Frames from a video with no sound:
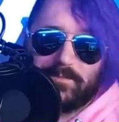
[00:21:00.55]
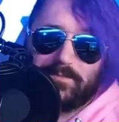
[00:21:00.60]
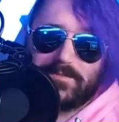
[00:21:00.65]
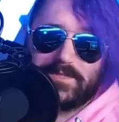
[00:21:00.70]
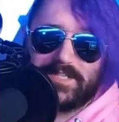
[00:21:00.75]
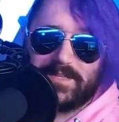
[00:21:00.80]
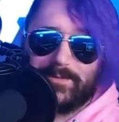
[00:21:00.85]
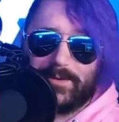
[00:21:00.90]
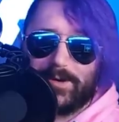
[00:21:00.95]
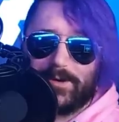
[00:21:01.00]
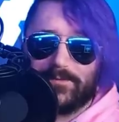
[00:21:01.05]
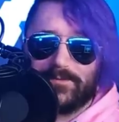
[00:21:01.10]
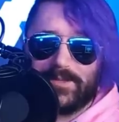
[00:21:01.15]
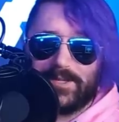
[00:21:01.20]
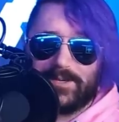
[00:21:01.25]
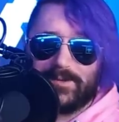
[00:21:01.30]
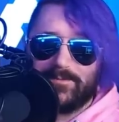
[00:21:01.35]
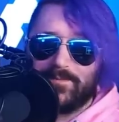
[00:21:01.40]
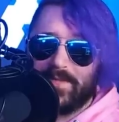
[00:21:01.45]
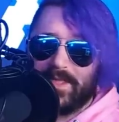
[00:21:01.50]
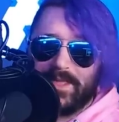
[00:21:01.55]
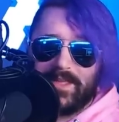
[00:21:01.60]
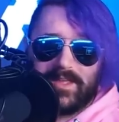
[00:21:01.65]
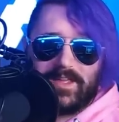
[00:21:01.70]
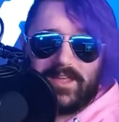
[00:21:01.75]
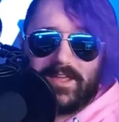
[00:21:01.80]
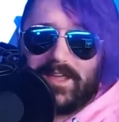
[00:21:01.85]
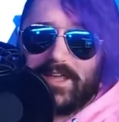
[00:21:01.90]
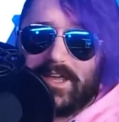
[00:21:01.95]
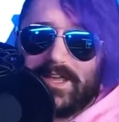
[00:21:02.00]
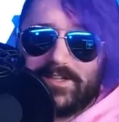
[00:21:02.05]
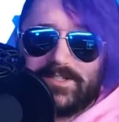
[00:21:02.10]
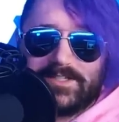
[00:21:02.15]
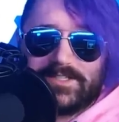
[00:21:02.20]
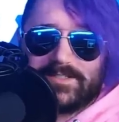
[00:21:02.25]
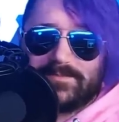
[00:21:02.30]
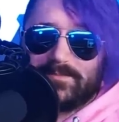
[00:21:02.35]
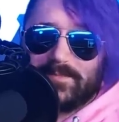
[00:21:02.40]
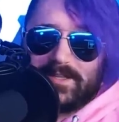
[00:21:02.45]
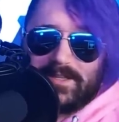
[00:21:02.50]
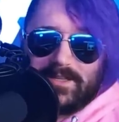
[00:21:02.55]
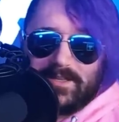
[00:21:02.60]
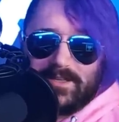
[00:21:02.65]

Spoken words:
You'll see me over there. And just,